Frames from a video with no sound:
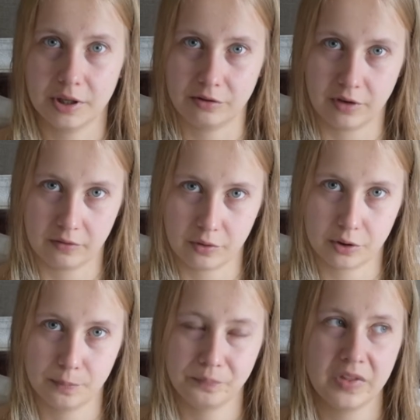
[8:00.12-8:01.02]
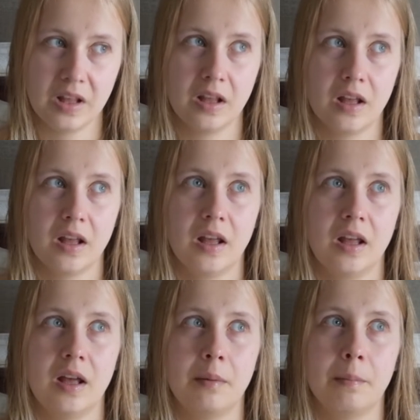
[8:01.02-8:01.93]
driver.
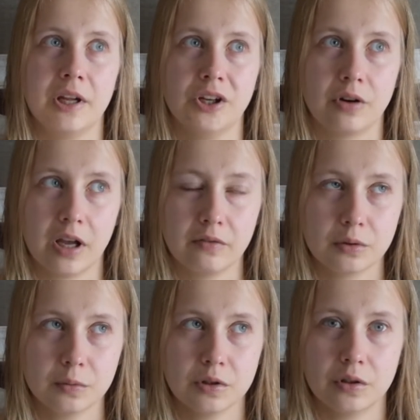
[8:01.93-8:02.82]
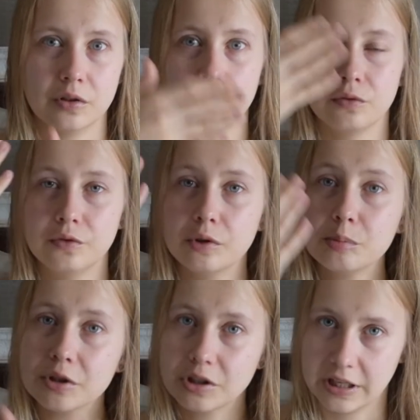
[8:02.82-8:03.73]
My driver was also in full
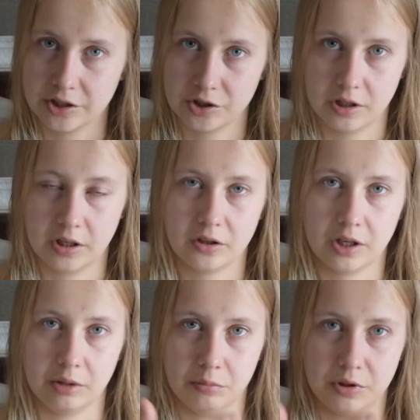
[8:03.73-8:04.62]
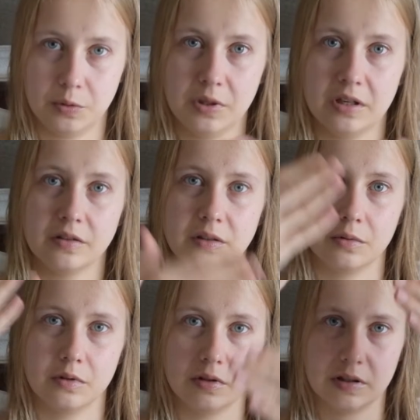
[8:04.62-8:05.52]
protection gear, and between us there
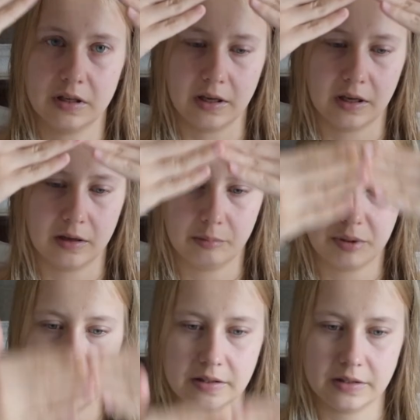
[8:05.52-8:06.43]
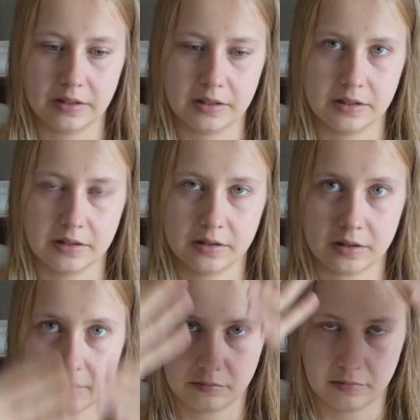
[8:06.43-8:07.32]
was like a plastic
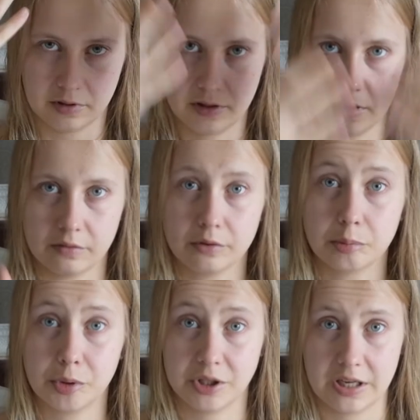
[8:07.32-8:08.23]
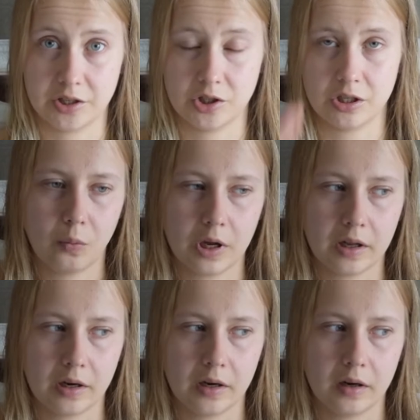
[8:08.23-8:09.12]
thing for protection.
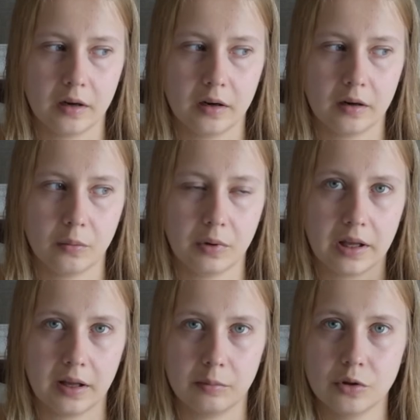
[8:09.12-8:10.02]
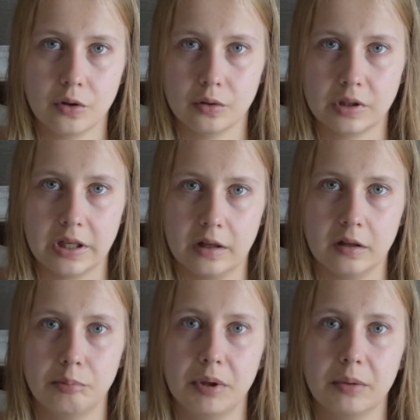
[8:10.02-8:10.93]
When we came to the
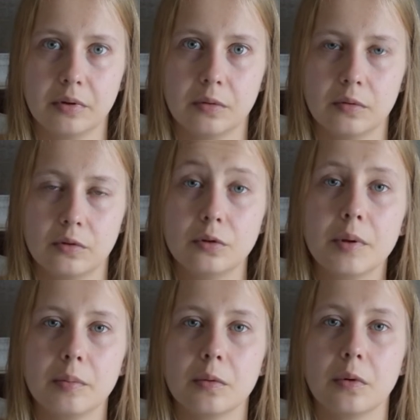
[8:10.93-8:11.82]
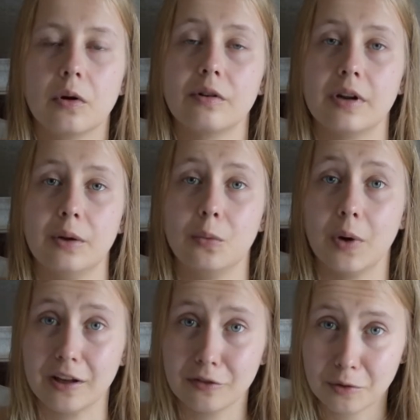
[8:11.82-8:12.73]
hotel, 2 people were already
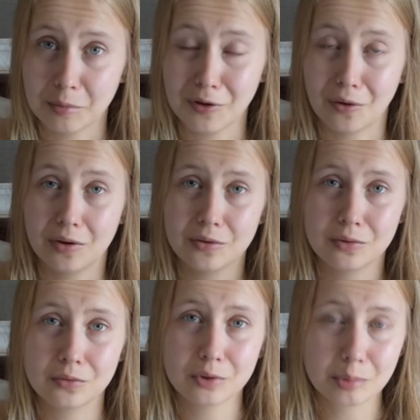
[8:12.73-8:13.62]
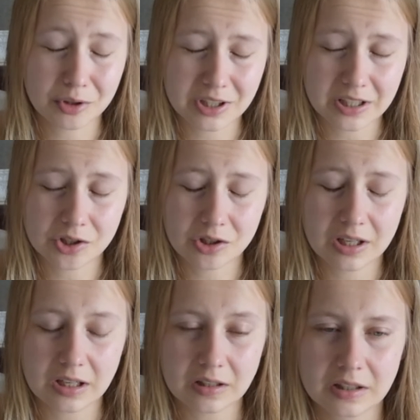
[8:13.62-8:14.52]
waiting for me, also in full protection
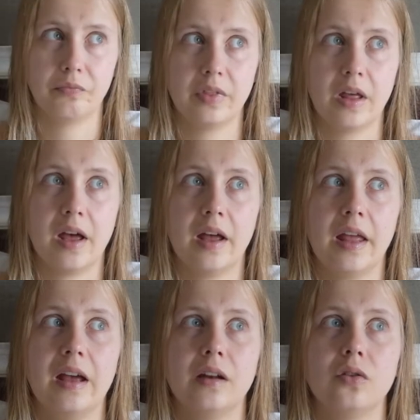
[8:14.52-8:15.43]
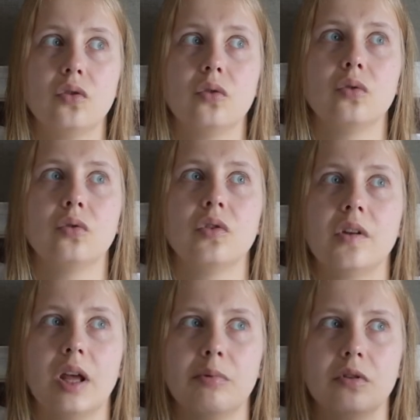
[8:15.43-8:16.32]
gear. I had to
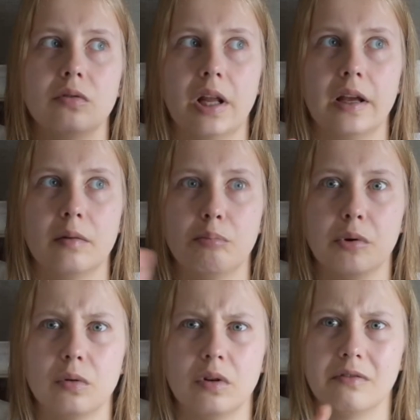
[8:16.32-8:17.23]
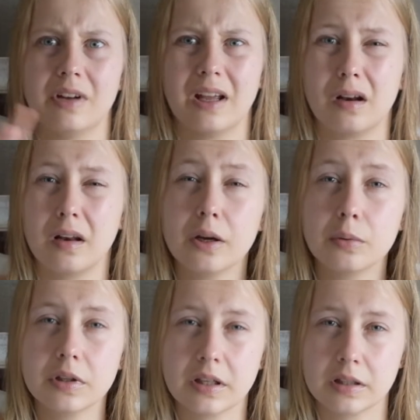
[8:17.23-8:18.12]
step into like a bowl of like a
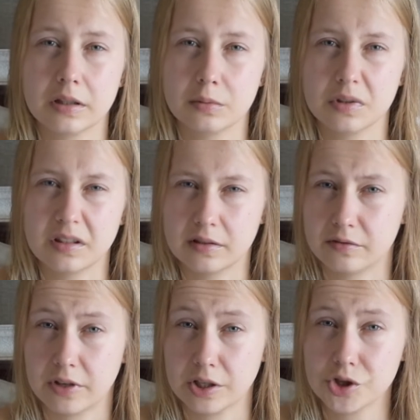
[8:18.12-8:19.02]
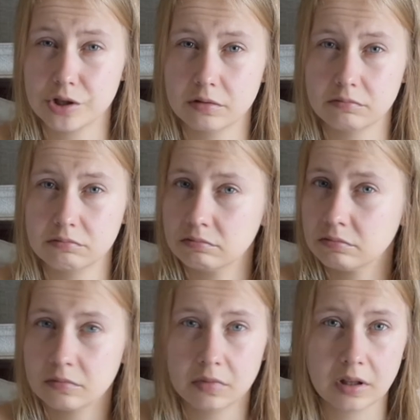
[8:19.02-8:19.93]
liquid, I think it was disinfection
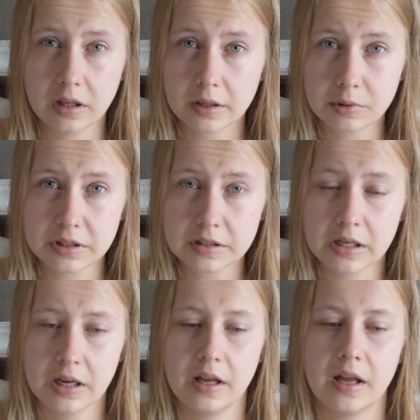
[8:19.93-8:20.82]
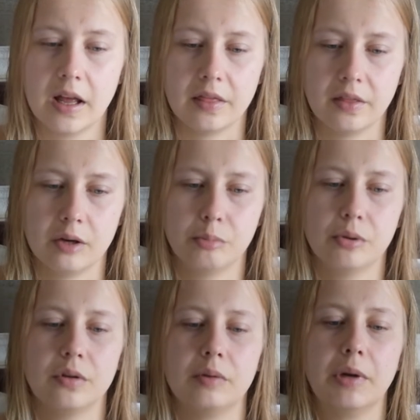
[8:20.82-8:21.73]
liquid, and then
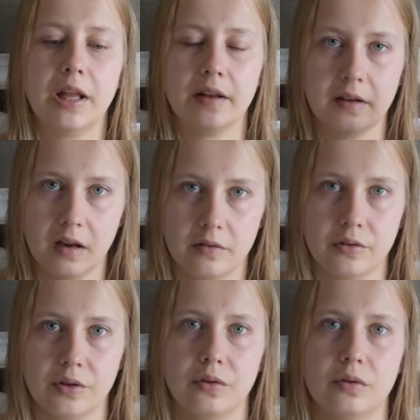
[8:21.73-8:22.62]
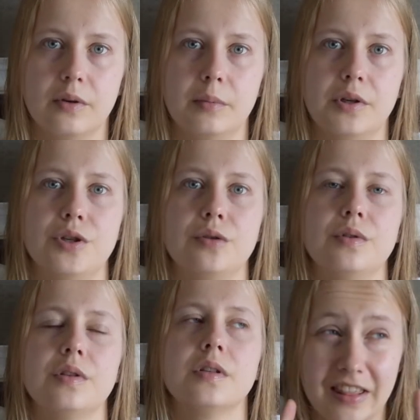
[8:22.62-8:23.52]
put plastic covers over my shoes.
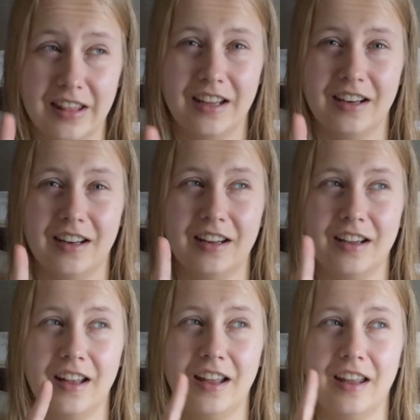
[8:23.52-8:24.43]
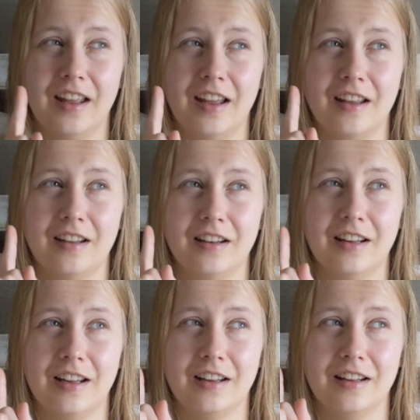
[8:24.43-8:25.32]
Then
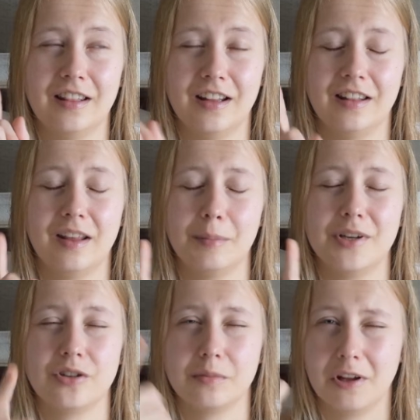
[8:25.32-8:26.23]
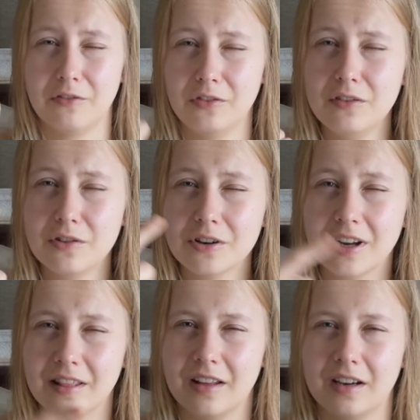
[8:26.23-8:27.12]
then they measured my fever,
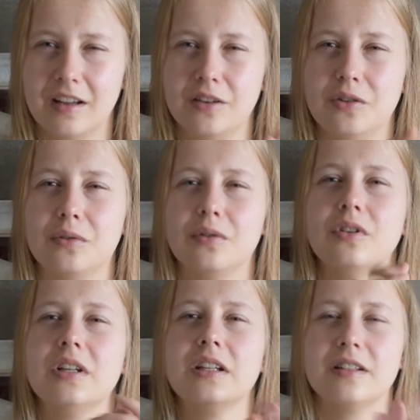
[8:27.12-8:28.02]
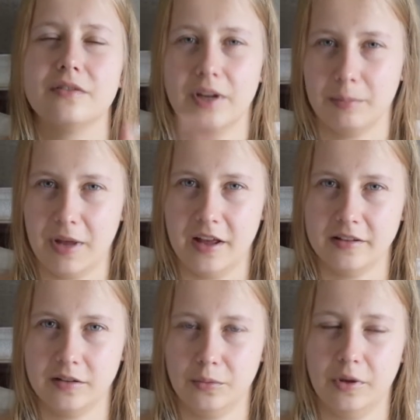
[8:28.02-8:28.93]
and then I had to disinfect my
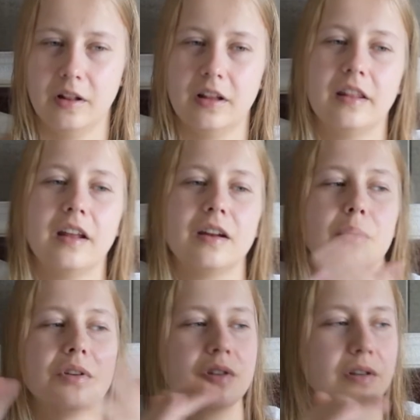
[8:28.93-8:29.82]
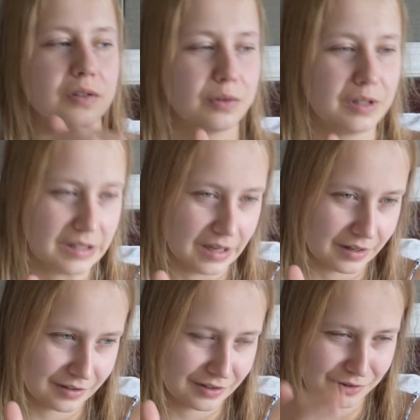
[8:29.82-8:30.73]
hands as well. And then I went on to
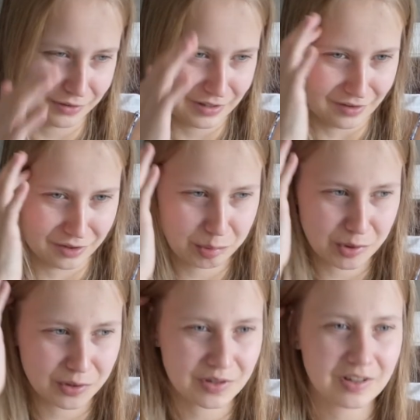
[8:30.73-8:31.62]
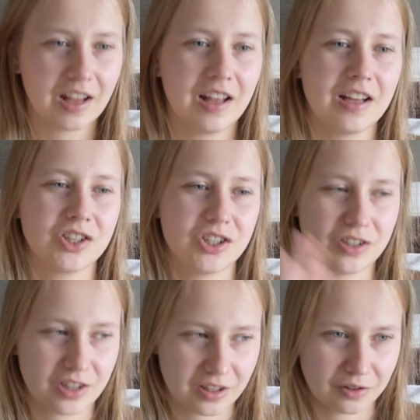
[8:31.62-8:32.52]
the other person. She
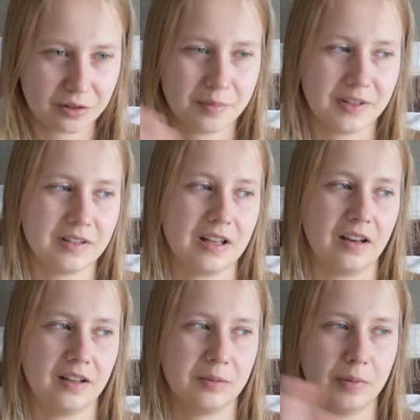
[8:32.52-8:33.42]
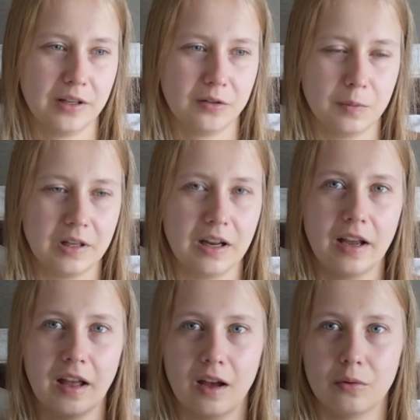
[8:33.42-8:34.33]
checked documents and explained to me like
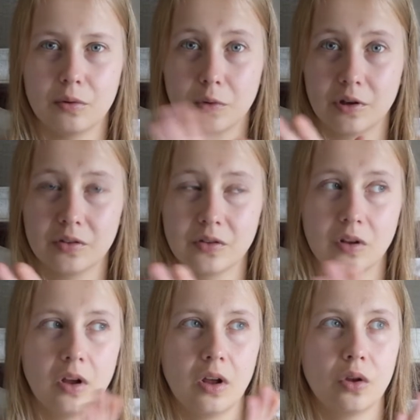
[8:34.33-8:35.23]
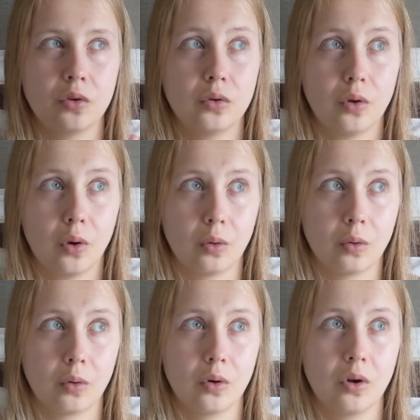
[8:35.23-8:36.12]
how it works.
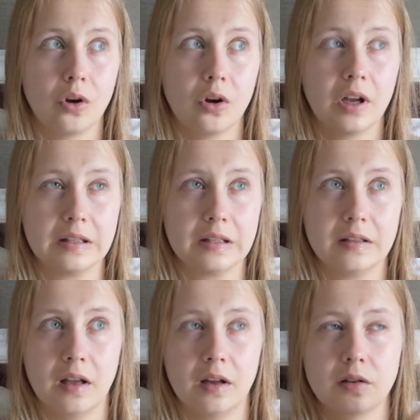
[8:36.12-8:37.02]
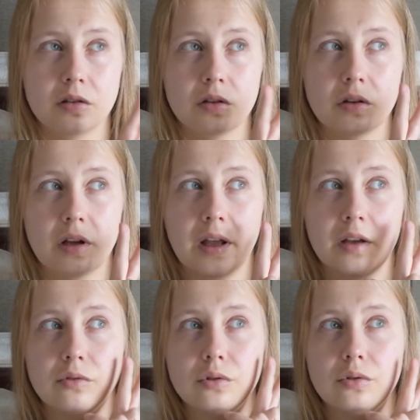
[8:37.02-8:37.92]
So as I said, I have
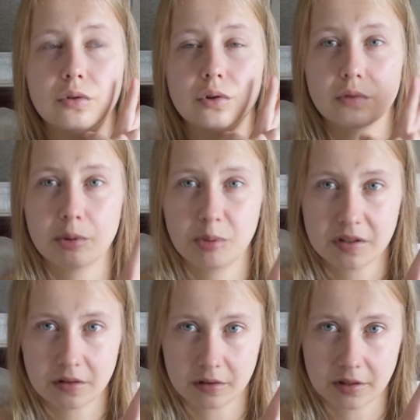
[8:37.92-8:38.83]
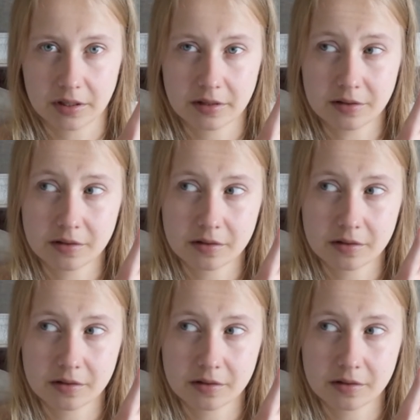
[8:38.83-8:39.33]
to do 3 PCR tests